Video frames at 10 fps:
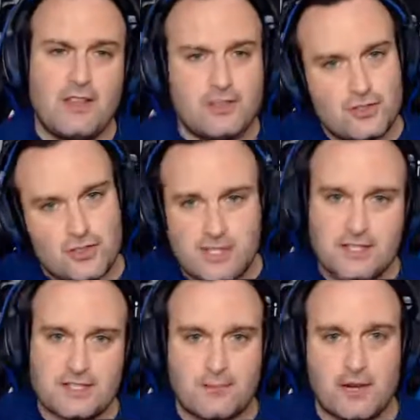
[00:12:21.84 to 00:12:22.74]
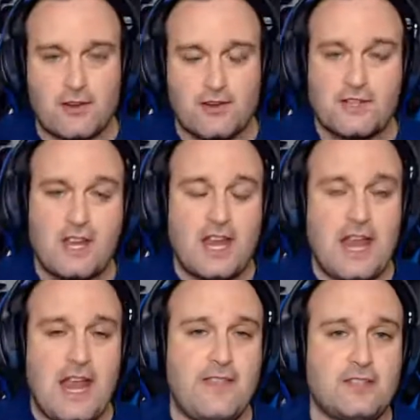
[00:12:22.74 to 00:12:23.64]
She disappears,
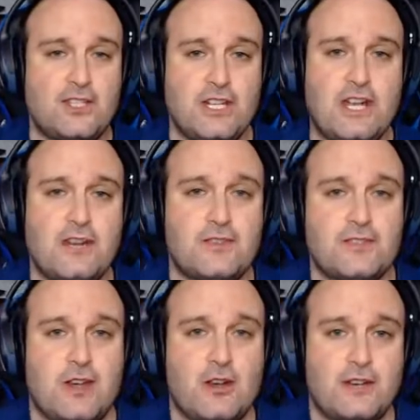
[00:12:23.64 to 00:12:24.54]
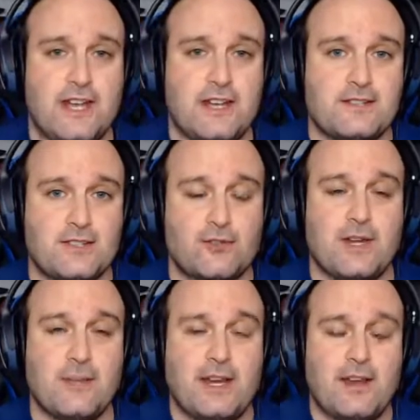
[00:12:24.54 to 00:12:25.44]
and then she hears her kids
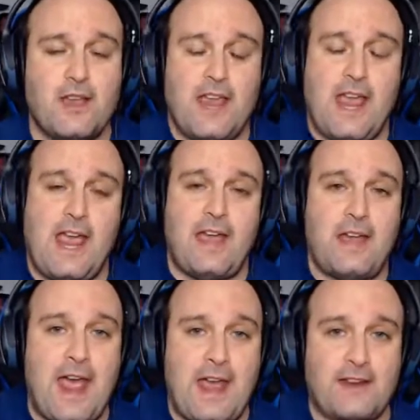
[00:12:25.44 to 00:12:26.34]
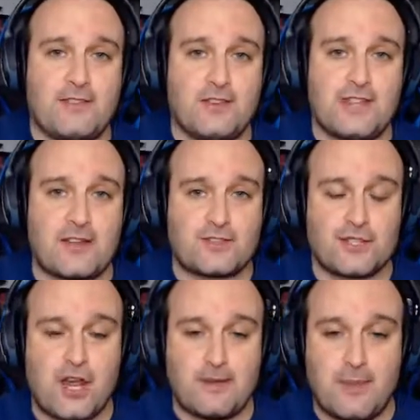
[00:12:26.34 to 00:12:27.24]
screaming, and Agatha's
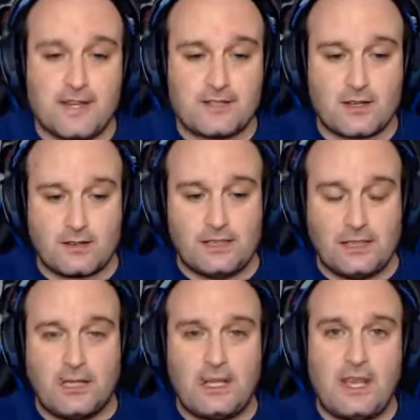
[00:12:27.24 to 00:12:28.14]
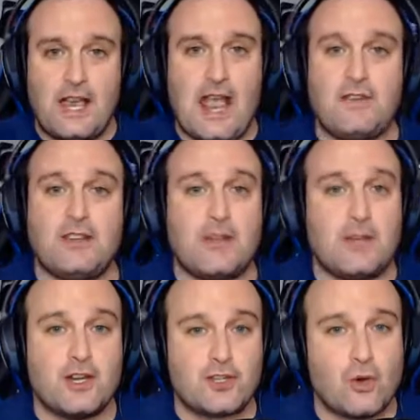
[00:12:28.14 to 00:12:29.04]
outside basically having them
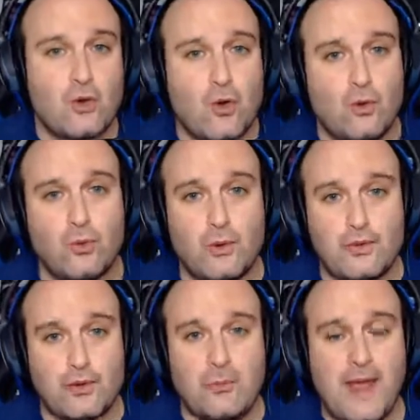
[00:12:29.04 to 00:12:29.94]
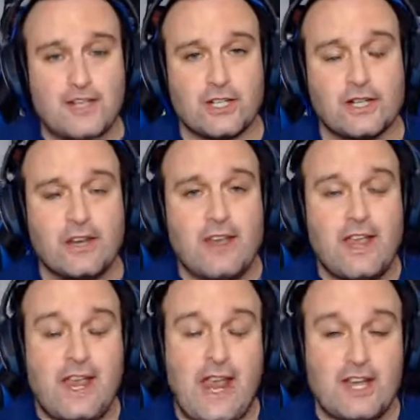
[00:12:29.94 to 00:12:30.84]
in a chokehold with her magic.
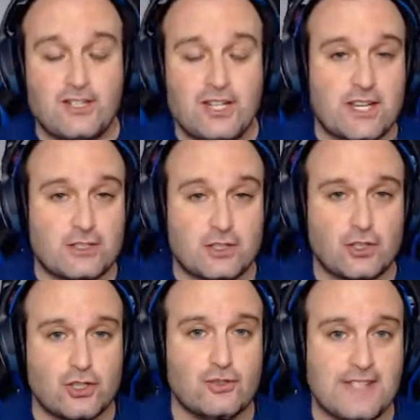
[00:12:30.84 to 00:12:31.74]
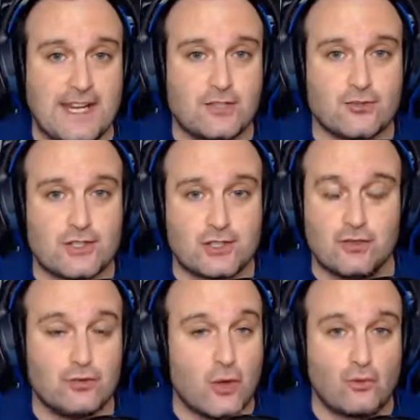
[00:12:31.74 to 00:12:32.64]
And she says, look, you're dangerous.
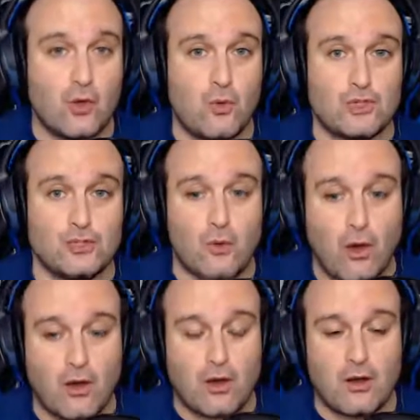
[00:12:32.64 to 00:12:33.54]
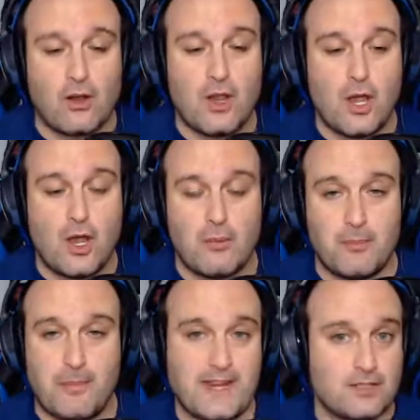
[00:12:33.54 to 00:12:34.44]
You don't know what you are,
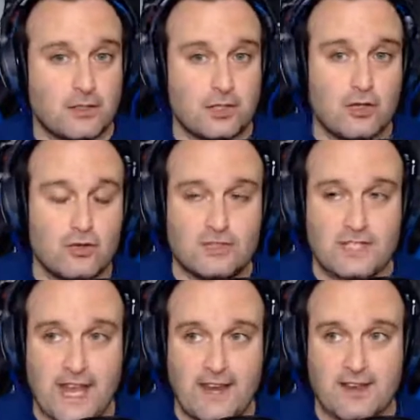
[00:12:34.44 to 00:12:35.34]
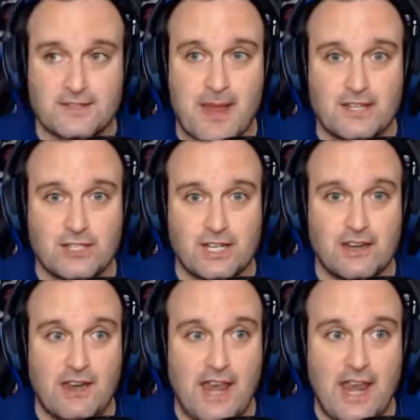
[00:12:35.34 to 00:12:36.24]
but basically you use chaos magic,
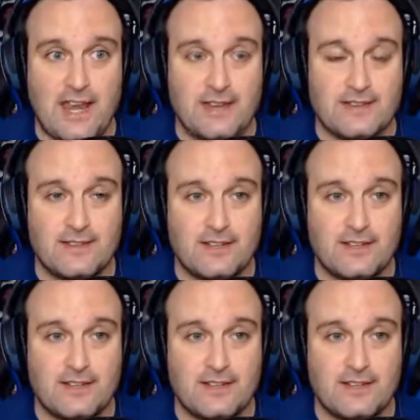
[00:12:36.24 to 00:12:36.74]
and